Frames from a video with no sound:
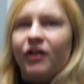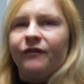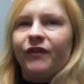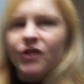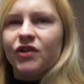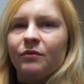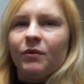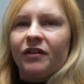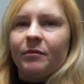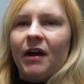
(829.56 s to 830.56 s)
of confusion
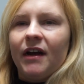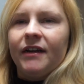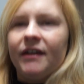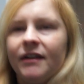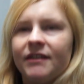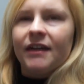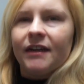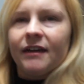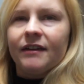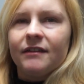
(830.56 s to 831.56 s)
with my
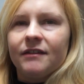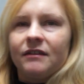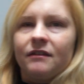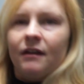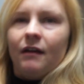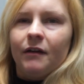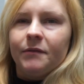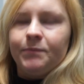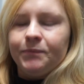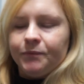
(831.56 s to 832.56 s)
tickets,
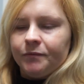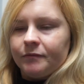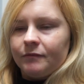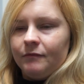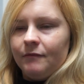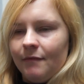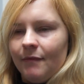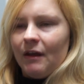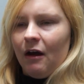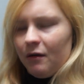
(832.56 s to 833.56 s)

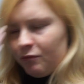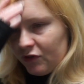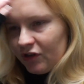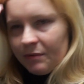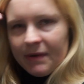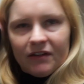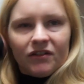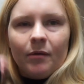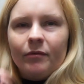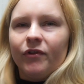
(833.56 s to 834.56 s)
I was going to be in the
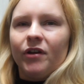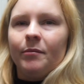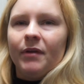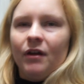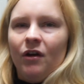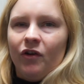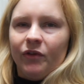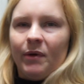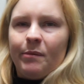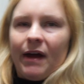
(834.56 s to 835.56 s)
double room on
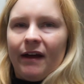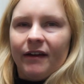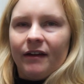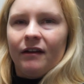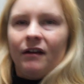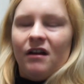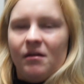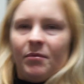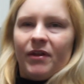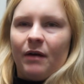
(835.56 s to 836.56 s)
the way back,
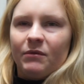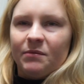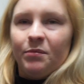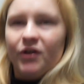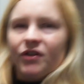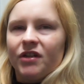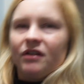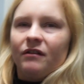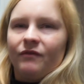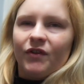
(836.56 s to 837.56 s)
but that was booked
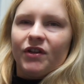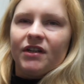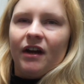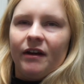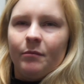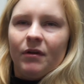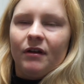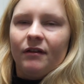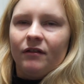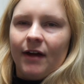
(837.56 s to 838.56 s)
for the time
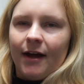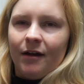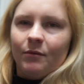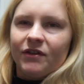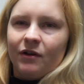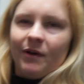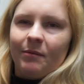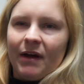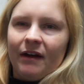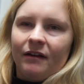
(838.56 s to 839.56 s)
that I was going
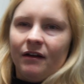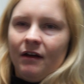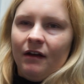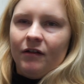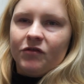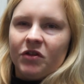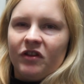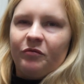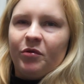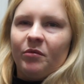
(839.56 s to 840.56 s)
back, so
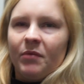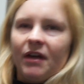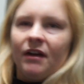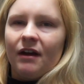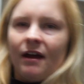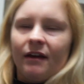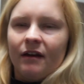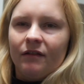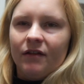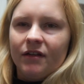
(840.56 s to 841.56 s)
they've put me
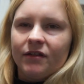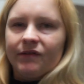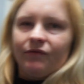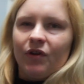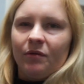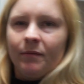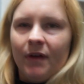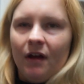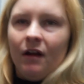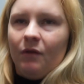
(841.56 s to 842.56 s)
in this room,
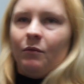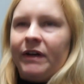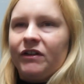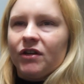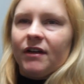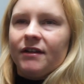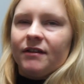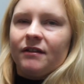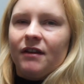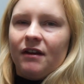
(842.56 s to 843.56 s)
which
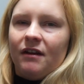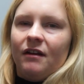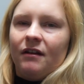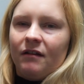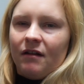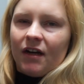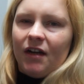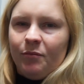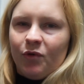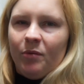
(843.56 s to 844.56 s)
is a
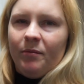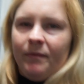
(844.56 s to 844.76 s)
club room,